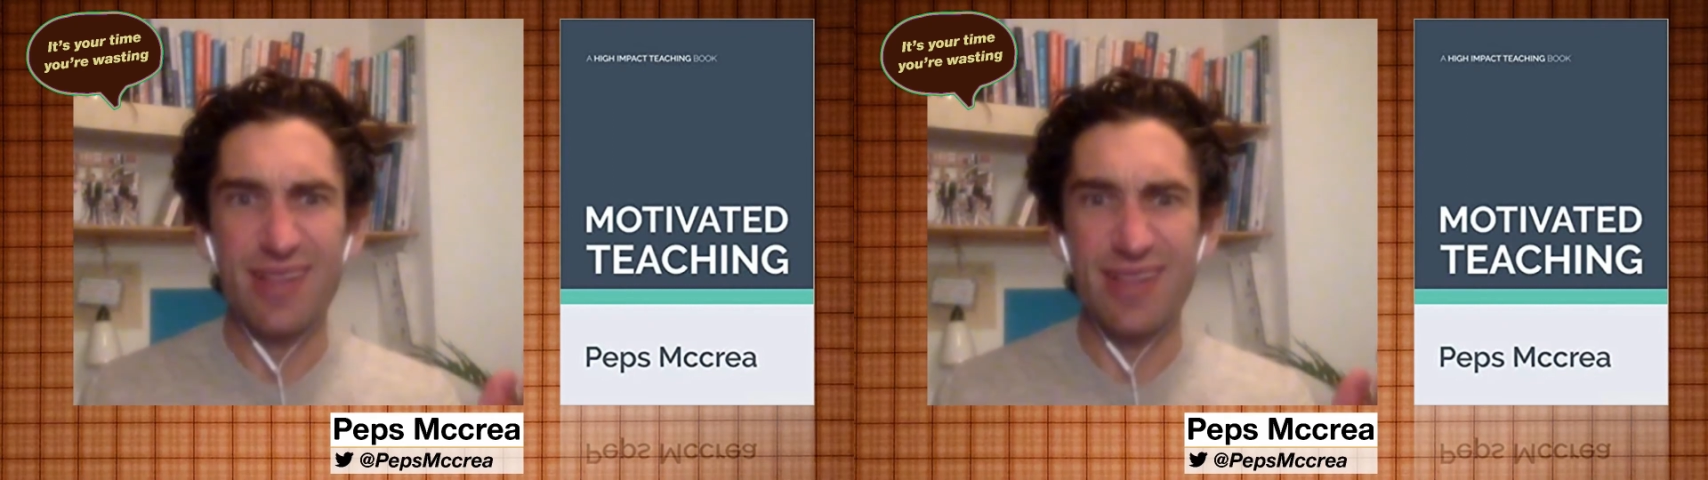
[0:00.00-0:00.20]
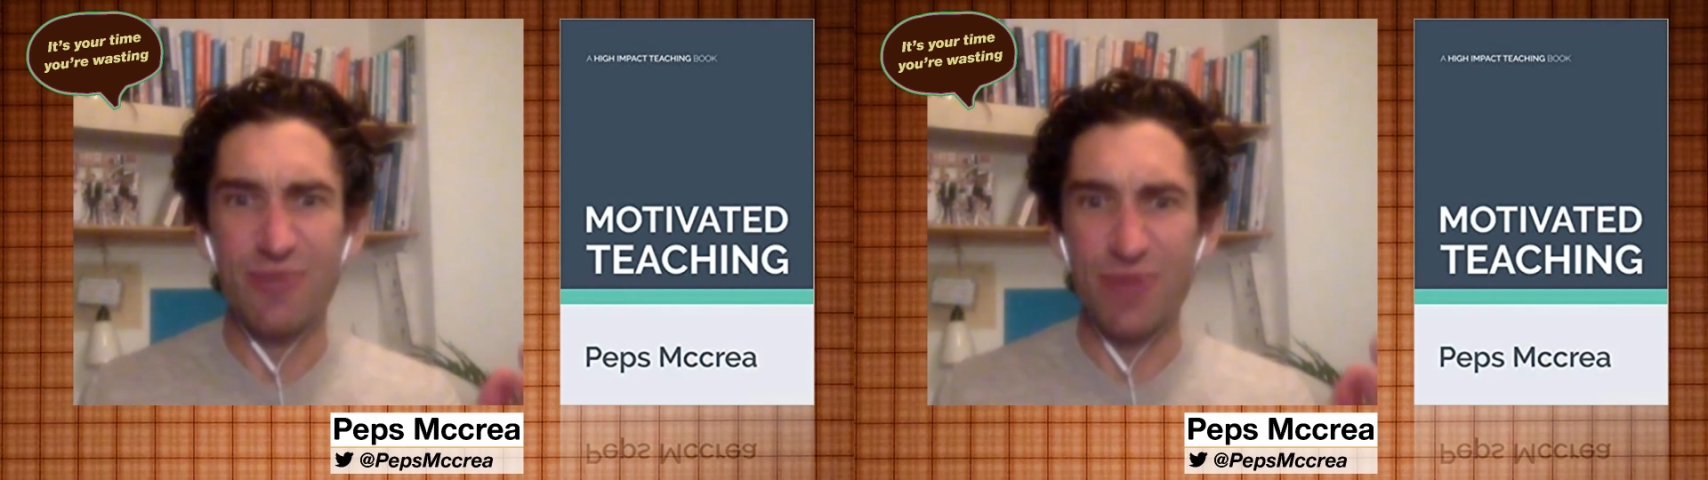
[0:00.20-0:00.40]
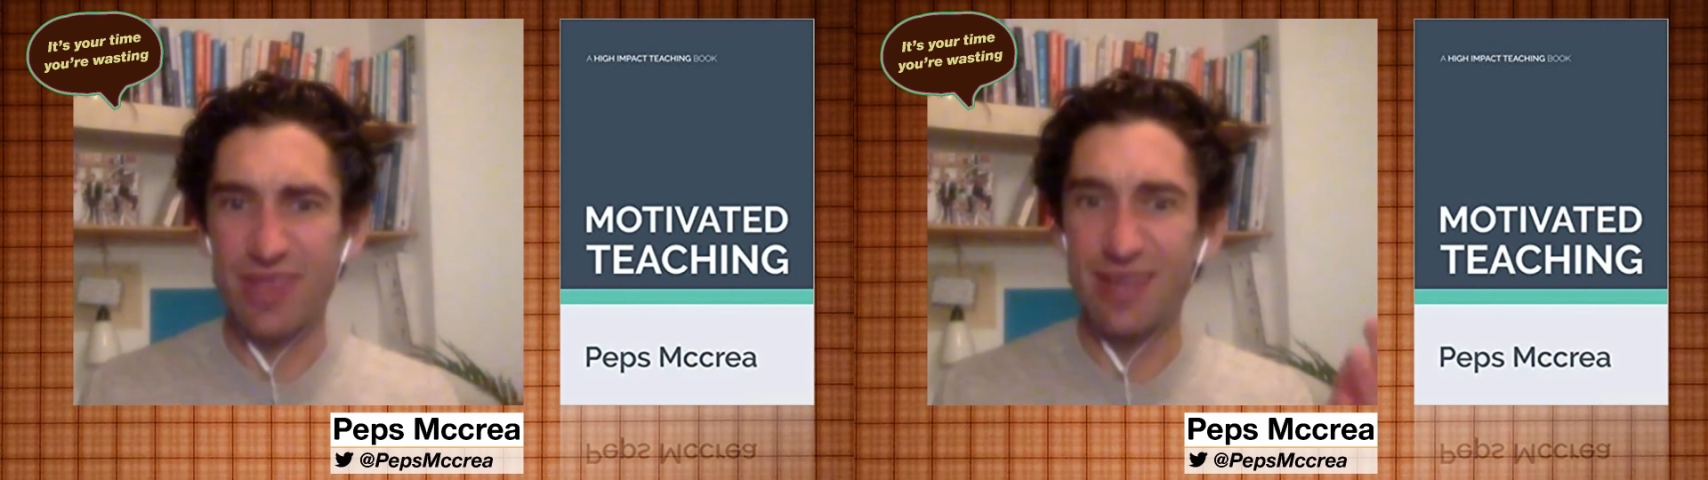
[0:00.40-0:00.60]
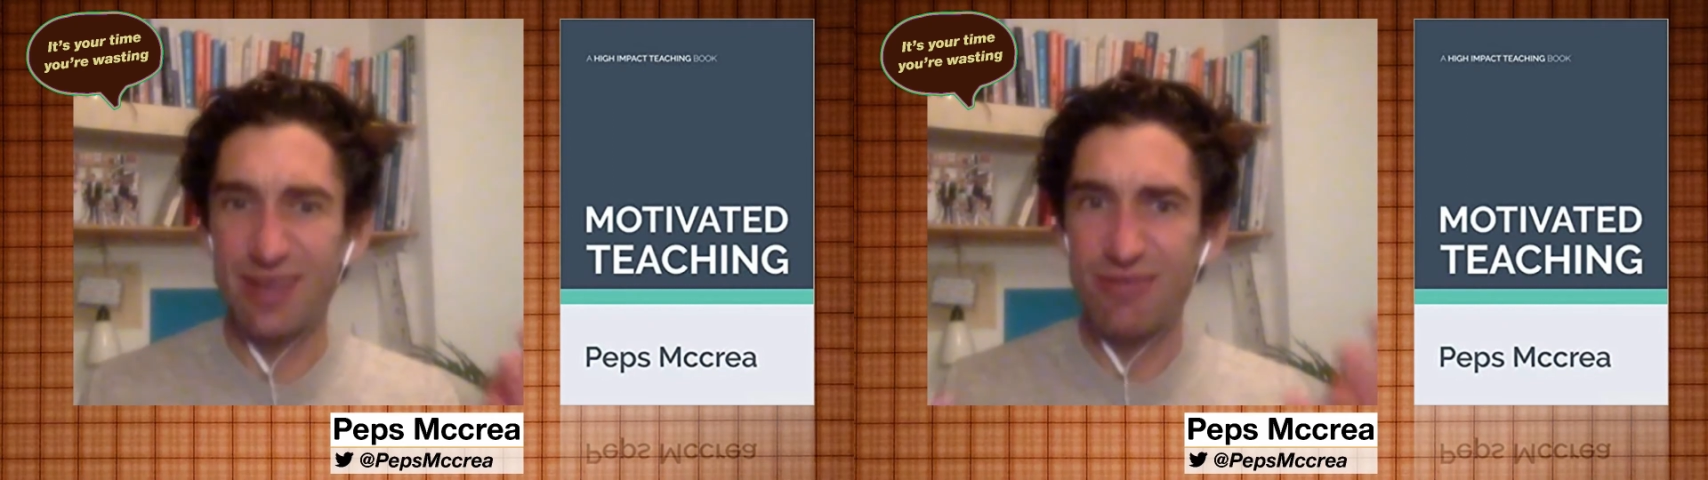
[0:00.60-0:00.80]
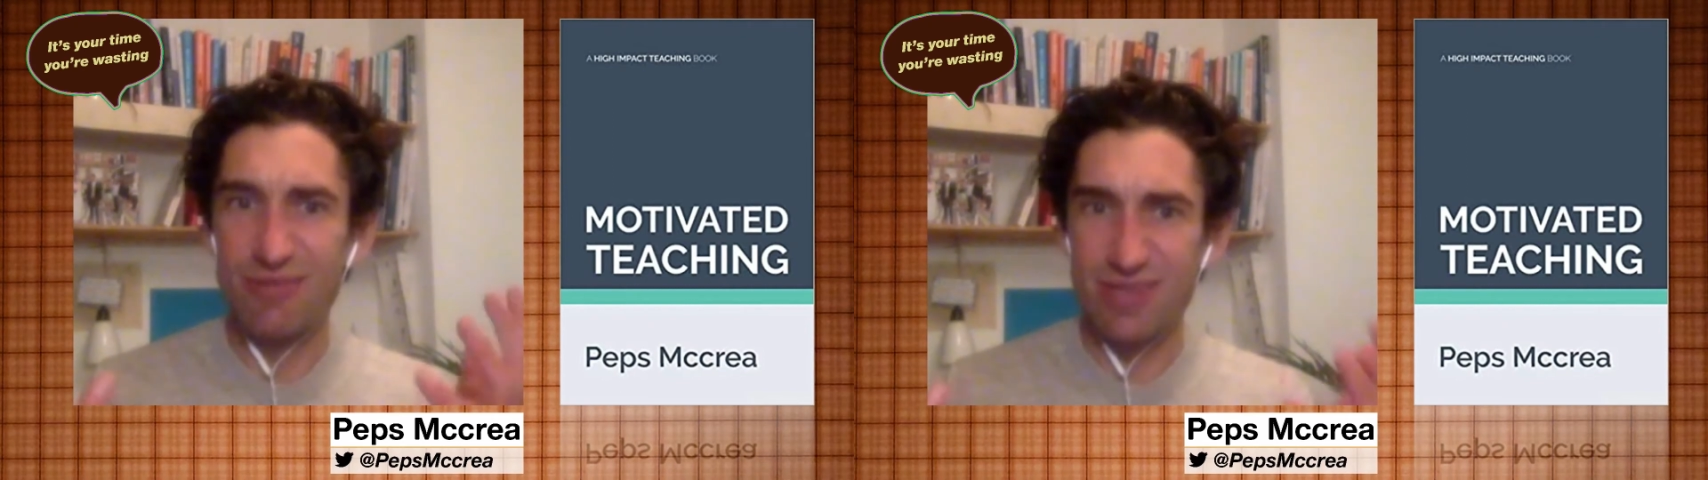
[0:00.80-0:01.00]
than we
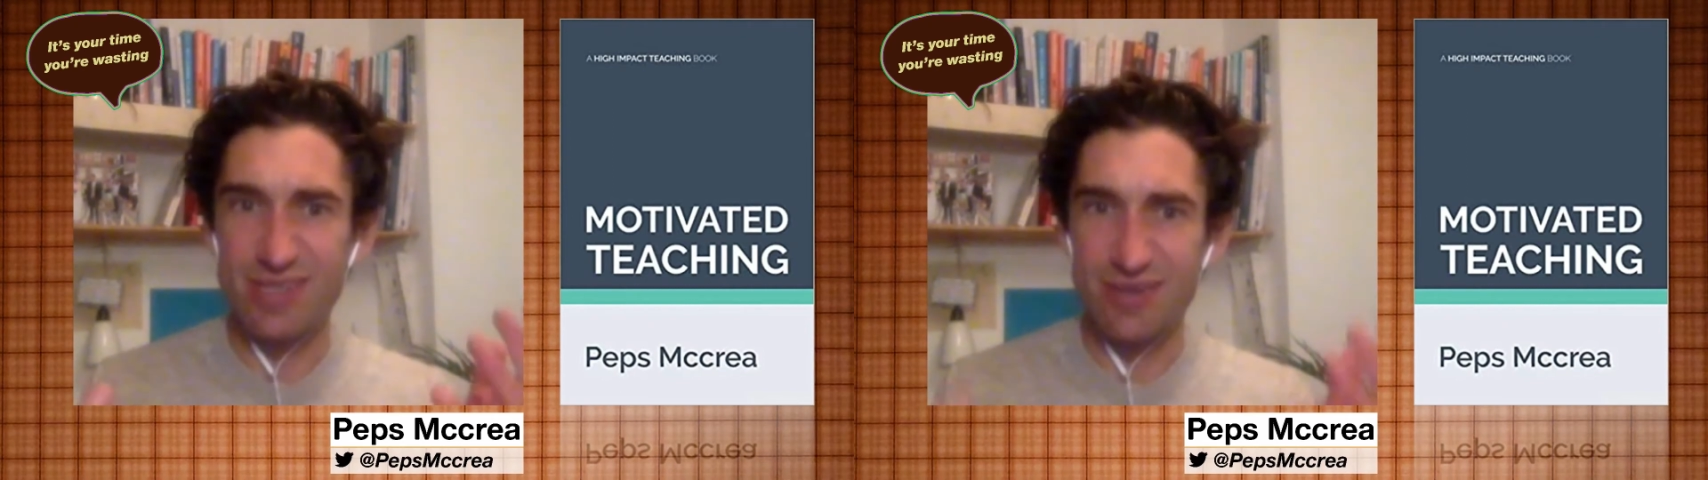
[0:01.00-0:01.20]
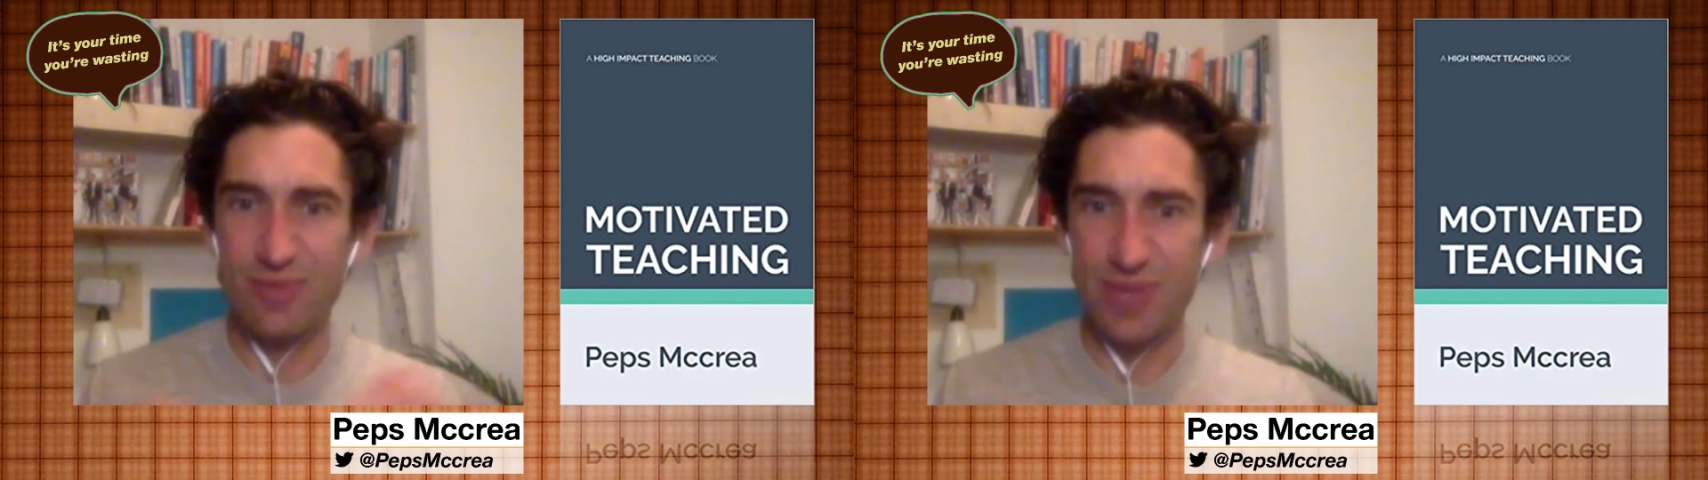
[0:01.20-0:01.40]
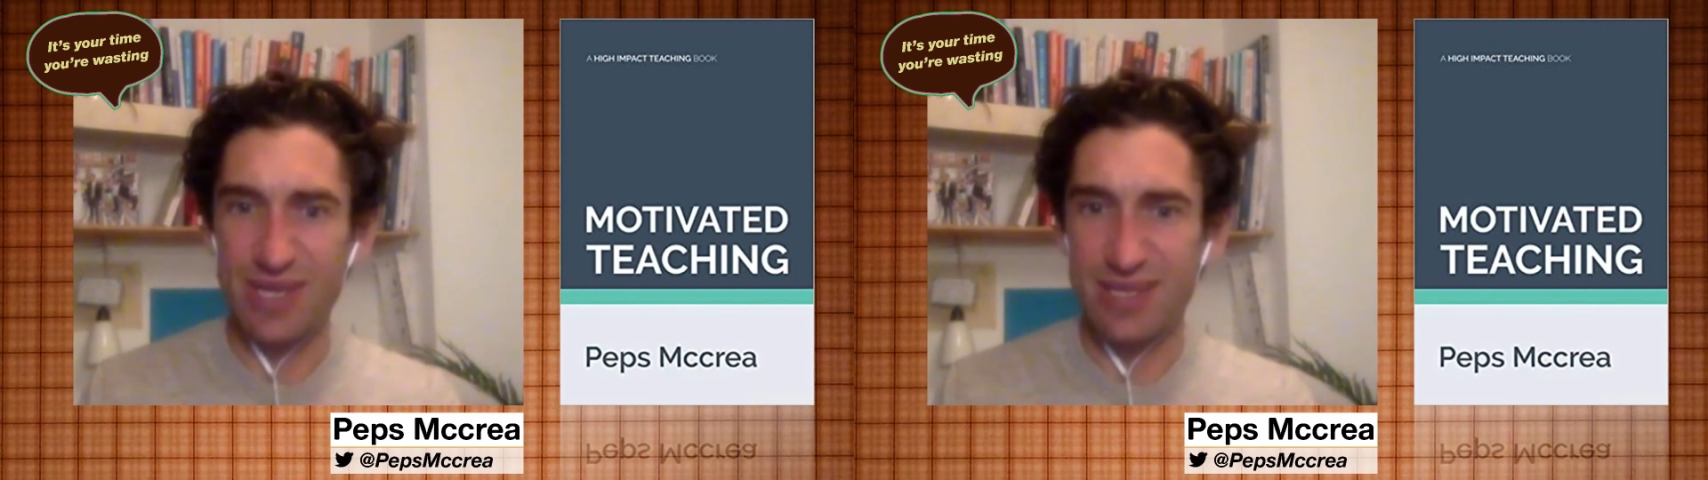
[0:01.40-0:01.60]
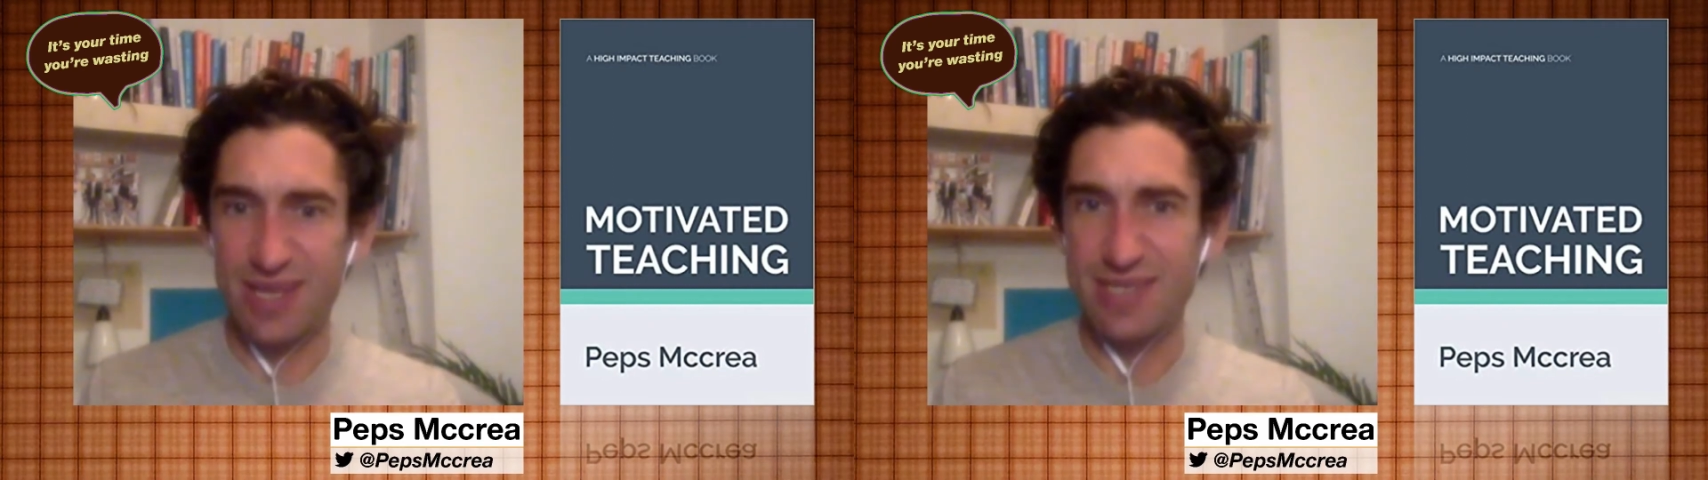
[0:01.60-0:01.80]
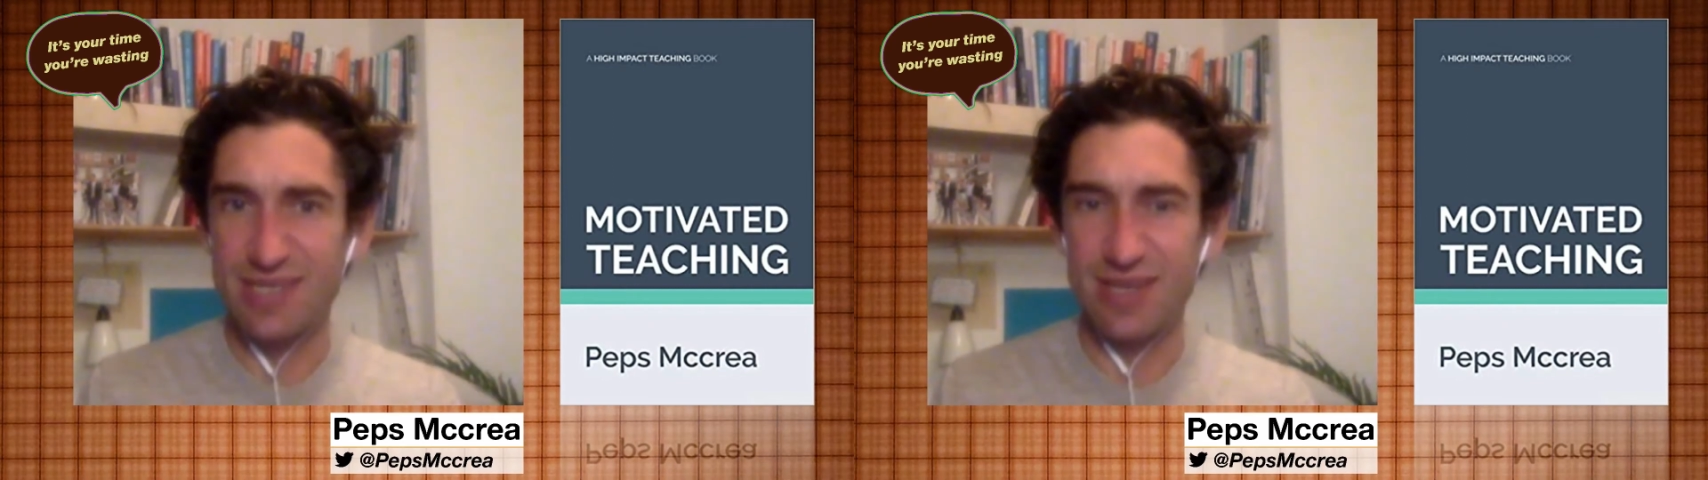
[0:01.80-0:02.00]
think is going to be
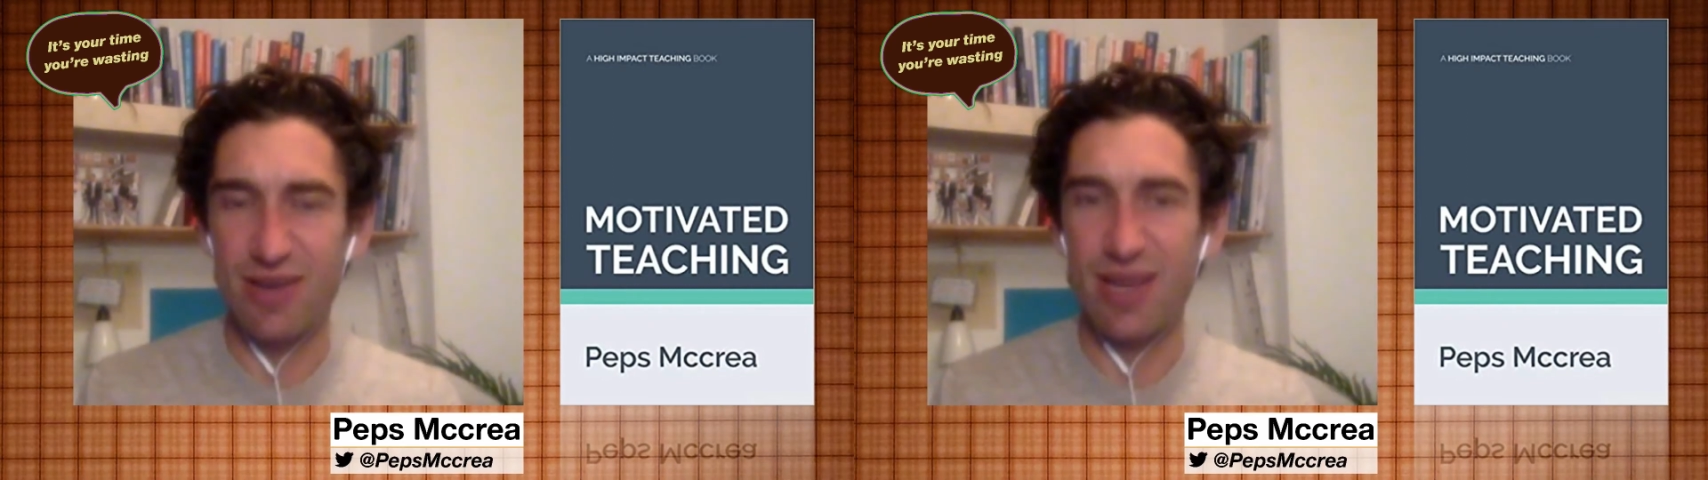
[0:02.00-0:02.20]
necessary.